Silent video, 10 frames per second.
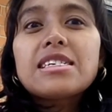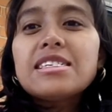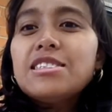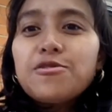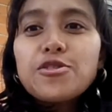
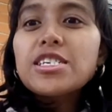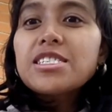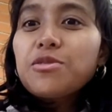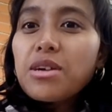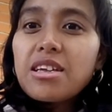It's different
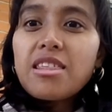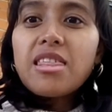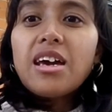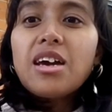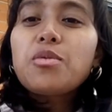the way they
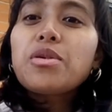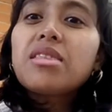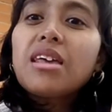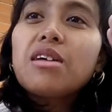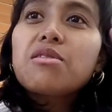think when
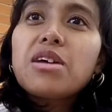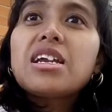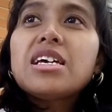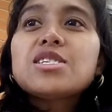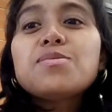they
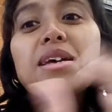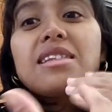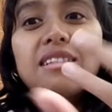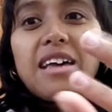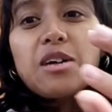already speak
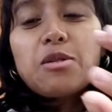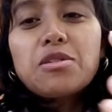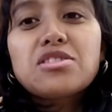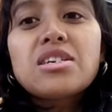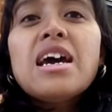the
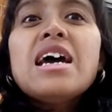language.